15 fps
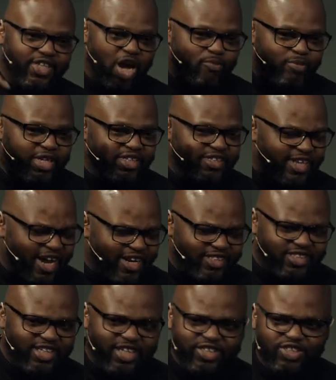that, mean, that
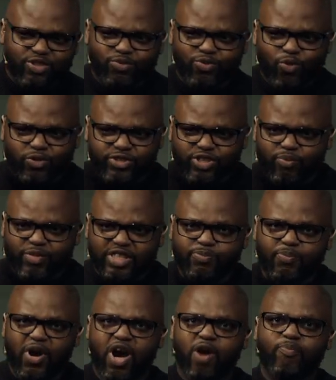intention also means
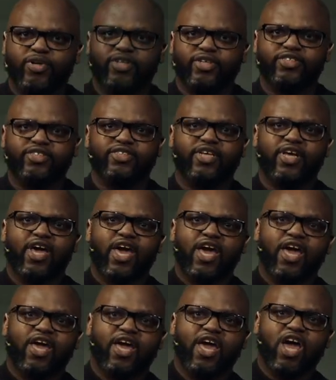purpose.
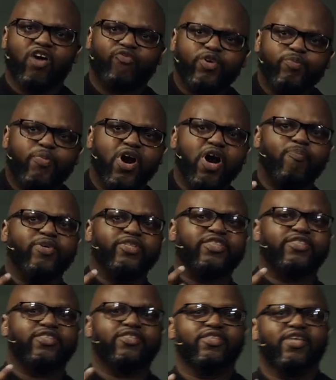Every
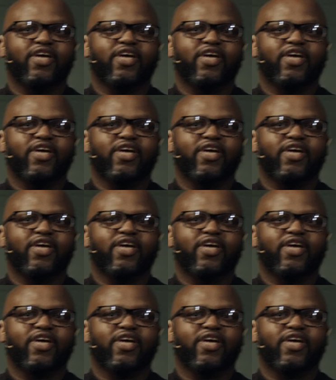purpose